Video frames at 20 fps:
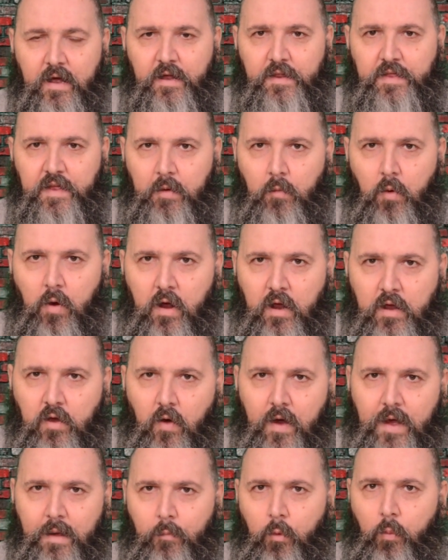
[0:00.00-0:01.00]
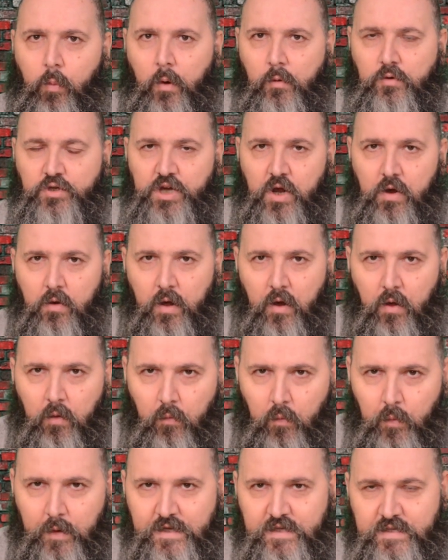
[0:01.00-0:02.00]
thing where I got out of my wheelchair and I
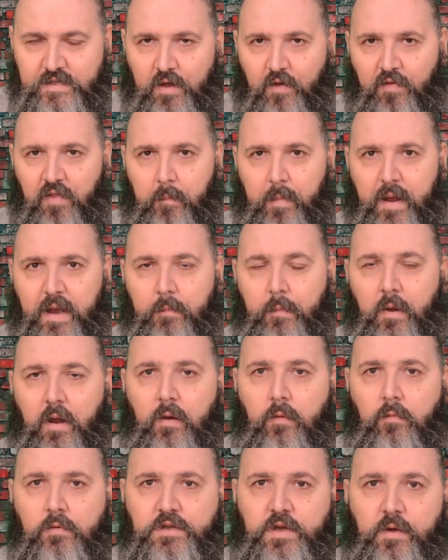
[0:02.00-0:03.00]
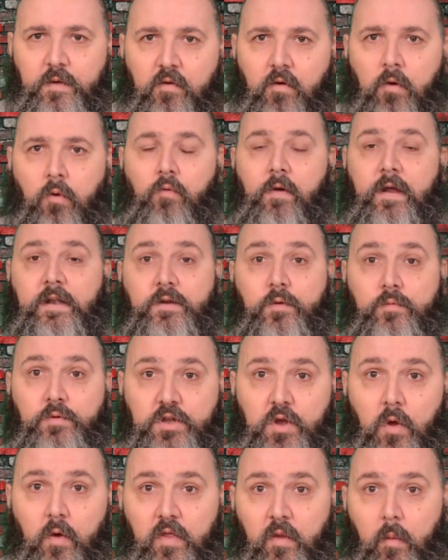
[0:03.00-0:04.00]
went to sit on the bed, and my little two-year-old
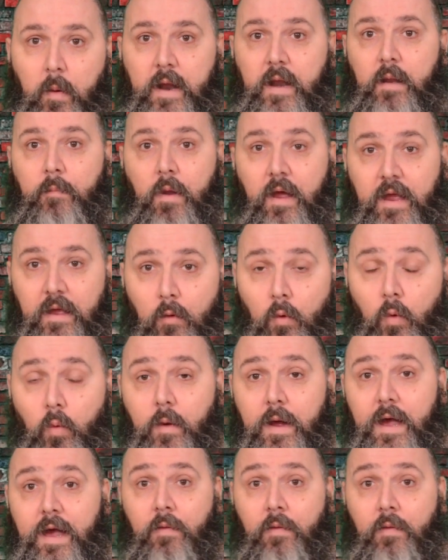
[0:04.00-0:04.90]
granddaughter got in the way, and I'm like, oh,